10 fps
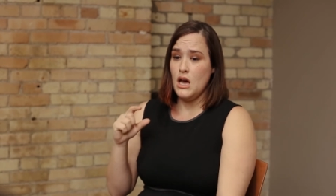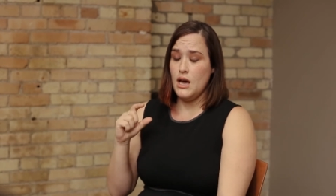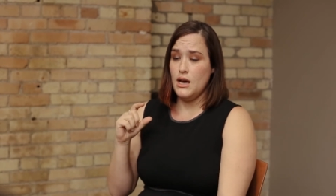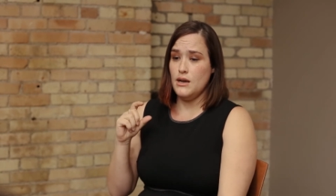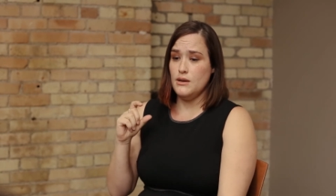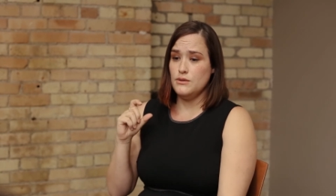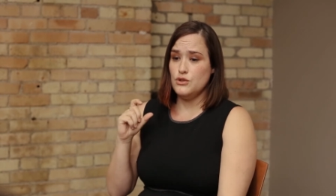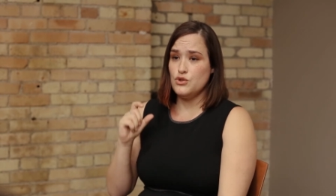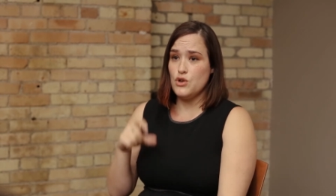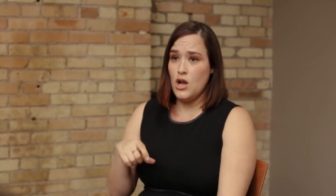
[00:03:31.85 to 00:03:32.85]
a
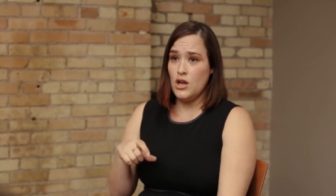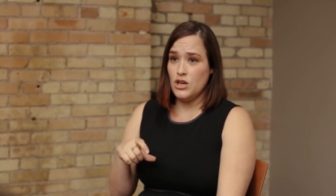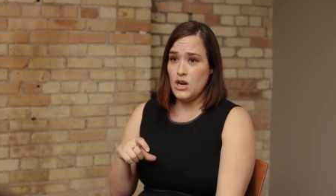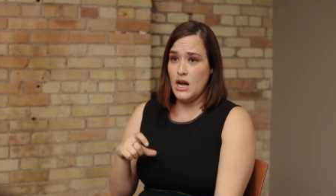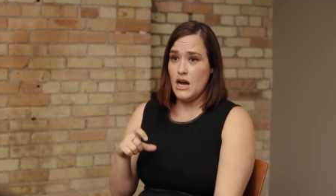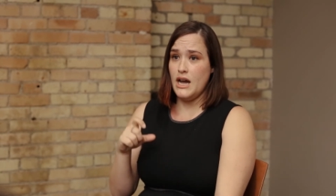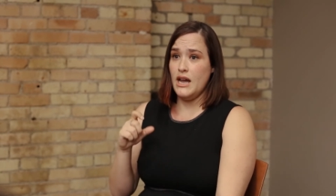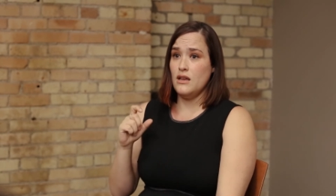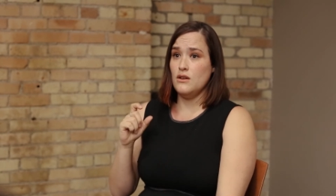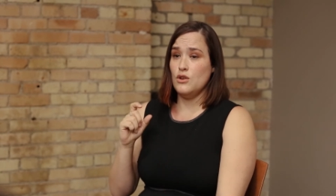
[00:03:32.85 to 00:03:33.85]
stronger
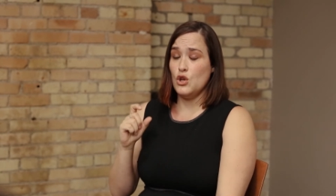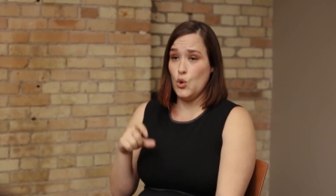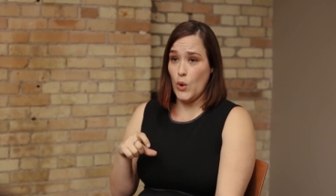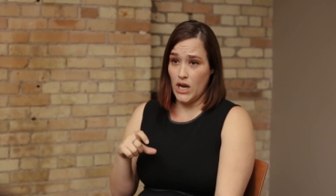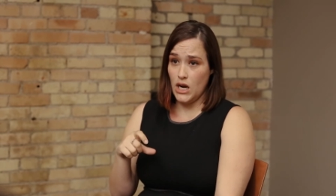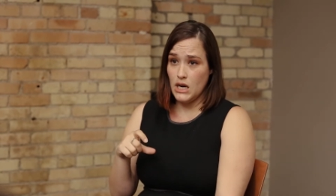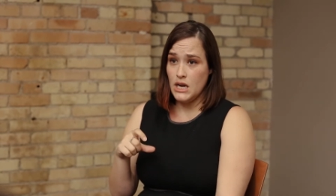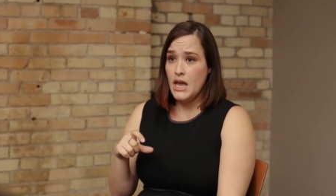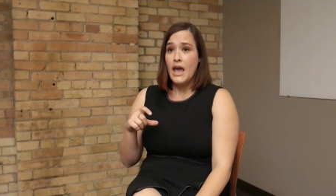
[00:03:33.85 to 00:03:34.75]
high quicker.